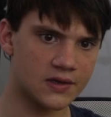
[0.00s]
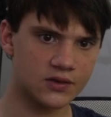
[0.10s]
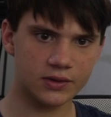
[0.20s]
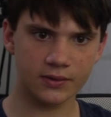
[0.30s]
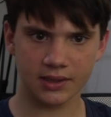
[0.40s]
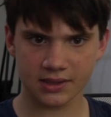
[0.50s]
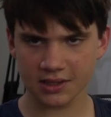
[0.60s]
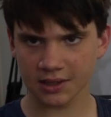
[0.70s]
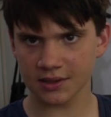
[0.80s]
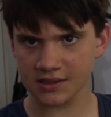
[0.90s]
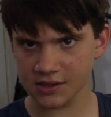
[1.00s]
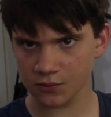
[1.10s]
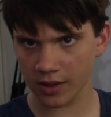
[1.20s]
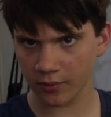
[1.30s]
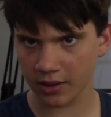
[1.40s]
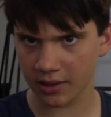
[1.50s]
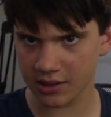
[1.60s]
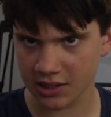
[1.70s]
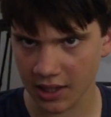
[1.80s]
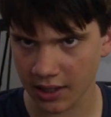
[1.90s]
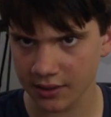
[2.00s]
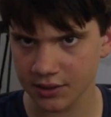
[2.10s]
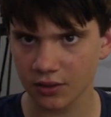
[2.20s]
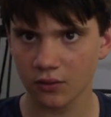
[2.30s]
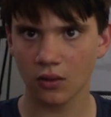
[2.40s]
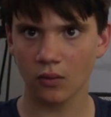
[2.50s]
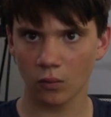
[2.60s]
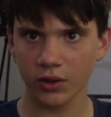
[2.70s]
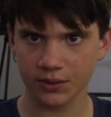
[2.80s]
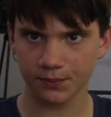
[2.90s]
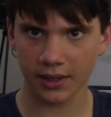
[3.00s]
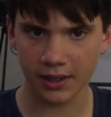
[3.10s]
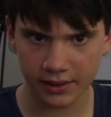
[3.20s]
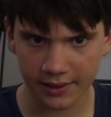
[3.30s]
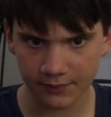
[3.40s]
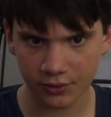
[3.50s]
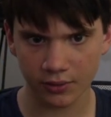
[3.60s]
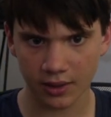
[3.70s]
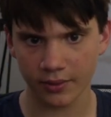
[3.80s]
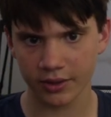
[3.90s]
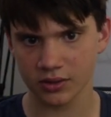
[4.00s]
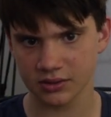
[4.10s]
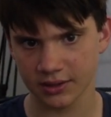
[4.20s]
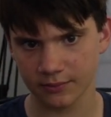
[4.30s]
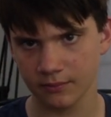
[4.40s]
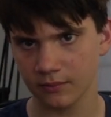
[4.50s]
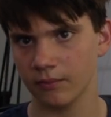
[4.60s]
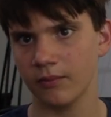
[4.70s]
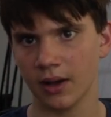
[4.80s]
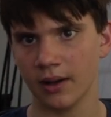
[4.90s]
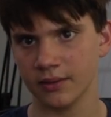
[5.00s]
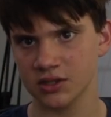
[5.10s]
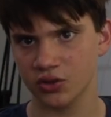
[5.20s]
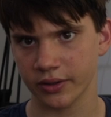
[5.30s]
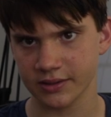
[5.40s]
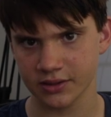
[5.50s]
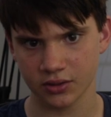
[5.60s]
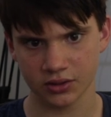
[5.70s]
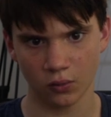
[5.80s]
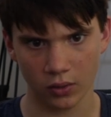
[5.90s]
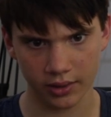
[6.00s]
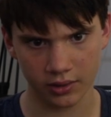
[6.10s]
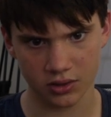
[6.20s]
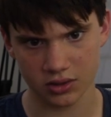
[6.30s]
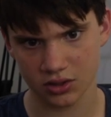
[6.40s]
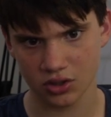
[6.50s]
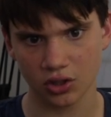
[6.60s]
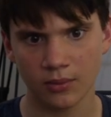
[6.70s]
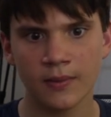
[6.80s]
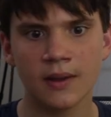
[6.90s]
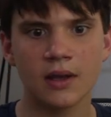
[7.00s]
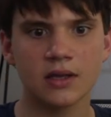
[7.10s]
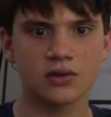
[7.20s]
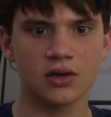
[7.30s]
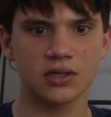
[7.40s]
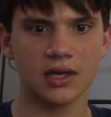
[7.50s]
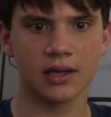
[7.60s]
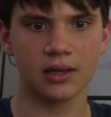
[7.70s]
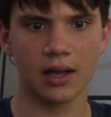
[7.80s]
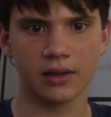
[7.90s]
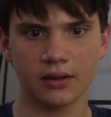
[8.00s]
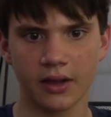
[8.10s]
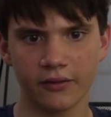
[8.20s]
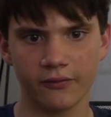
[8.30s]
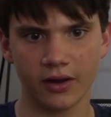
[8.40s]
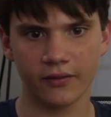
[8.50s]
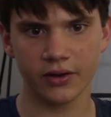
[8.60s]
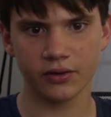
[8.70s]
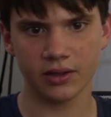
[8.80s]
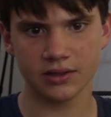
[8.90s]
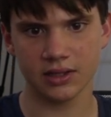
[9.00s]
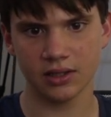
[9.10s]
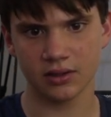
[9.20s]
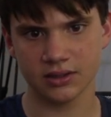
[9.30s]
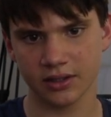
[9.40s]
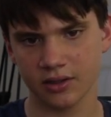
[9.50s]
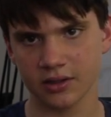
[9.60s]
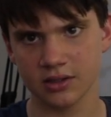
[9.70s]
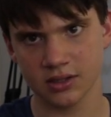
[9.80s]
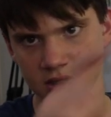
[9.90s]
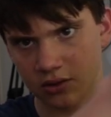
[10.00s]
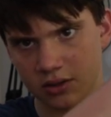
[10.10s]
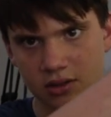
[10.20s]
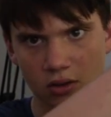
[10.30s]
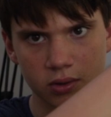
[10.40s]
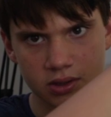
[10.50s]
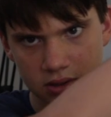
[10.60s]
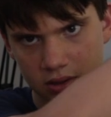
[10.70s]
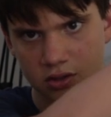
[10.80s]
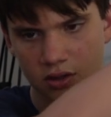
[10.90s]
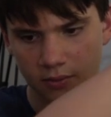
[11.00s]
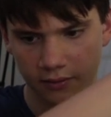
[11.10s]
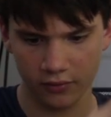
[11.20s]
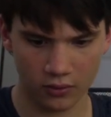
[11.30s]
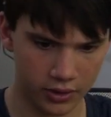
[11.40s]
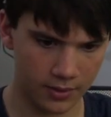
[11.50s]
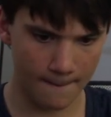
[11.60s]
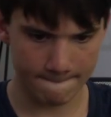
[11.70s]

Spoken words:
So as we can see, this is where we can change which player name you are by using strings user1, user2. So it goes ahead and delay 500 LCD.set cursor 00, which is in the top left corner.